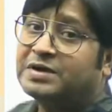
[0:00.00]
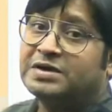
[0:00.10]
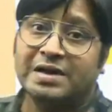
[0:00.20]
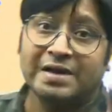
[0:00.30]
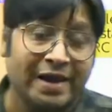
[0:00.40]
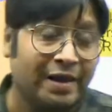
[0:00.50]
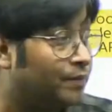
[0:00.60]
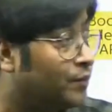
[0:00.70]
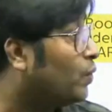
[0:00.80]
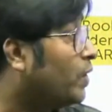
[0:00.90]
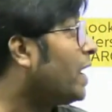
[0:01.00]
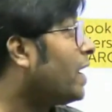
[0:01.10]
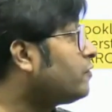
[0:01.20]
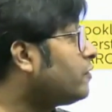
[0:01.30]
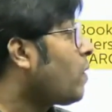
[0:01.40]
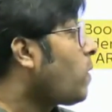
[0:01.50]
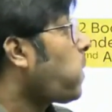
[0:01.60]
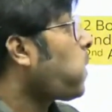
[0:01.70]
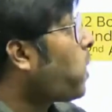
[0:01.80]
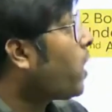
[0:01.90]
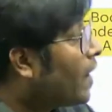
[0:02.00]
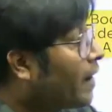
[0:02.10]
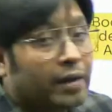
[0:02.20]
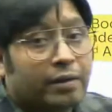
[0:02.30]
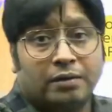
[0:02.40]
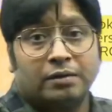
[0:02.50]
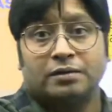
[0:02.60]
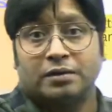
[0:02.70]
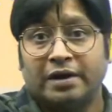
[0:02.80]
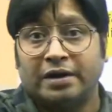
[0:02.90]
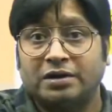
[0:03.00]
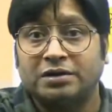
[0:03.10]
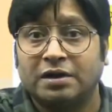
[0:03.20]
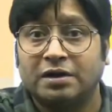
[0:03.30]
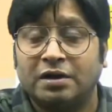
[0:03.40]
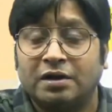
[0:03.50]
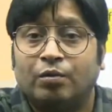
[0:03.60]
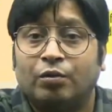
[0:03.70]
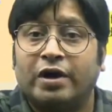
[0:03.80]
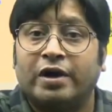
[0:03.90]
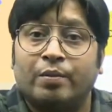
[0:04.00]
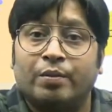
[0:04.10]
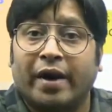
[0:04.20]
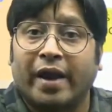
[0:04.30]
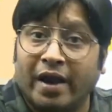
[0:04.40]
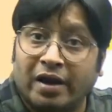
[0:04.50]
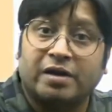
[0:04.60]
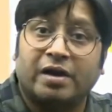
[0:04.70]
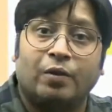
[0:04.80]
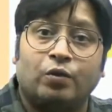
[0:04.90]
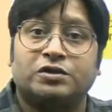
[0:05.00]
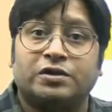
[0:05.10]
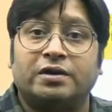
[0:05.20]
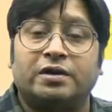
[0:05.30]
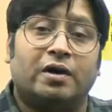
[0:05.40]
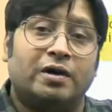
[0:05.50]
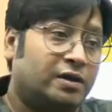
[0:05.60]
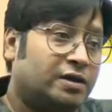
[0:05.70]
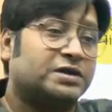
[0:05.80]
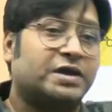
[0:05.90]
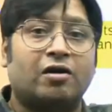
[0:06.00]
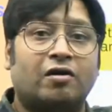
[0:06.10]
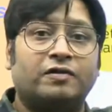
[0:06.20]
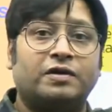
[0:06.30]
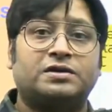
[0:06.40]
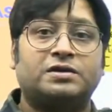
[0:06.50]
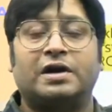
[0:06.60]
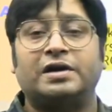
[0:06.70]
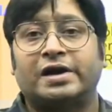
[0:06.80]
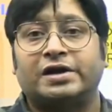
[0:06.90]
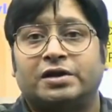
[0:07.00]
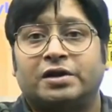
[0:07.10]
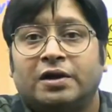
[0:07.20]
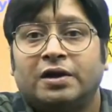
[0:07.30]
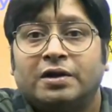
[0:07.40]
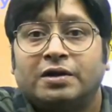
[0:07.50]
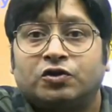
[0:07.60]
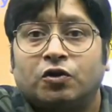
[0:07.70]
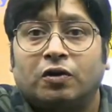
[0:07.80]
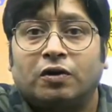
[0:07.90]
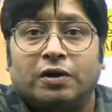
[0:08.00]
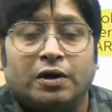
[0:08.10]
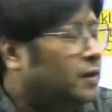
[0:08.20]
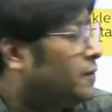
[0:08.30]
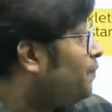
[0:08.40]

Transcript: and then we have again, right, that is the booklet number 8, I would say, in the stack of this content. So the